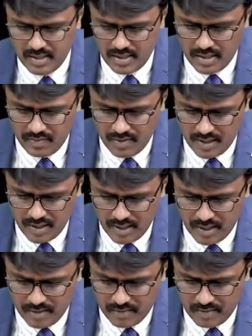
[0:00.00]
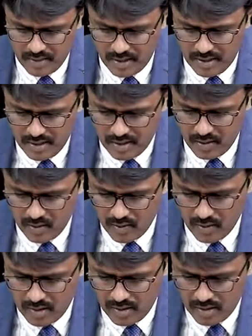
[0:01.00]
Then we have a drug
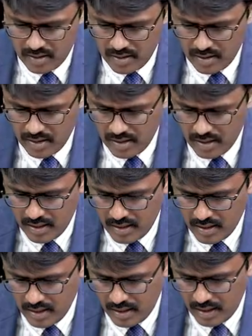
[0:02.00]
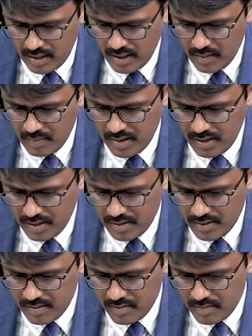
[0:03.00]
called
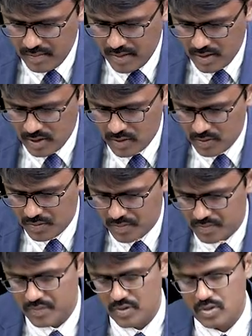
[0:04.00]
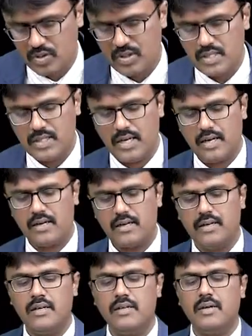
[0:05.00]
rabeprazole. So these are
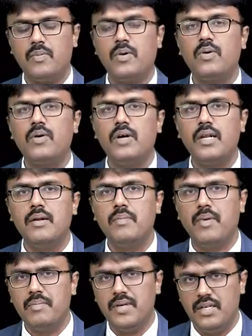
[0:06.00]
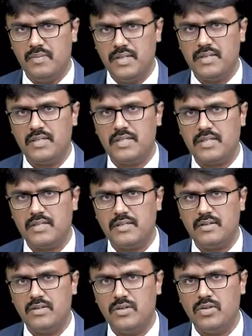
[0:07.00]
the proton pump inhibitors.
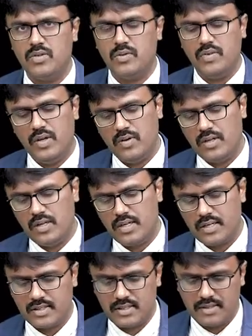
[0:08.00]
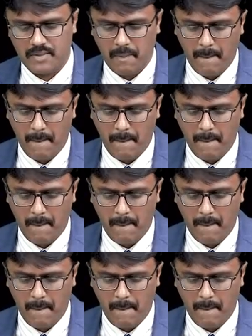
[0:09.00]
So we know the drugs.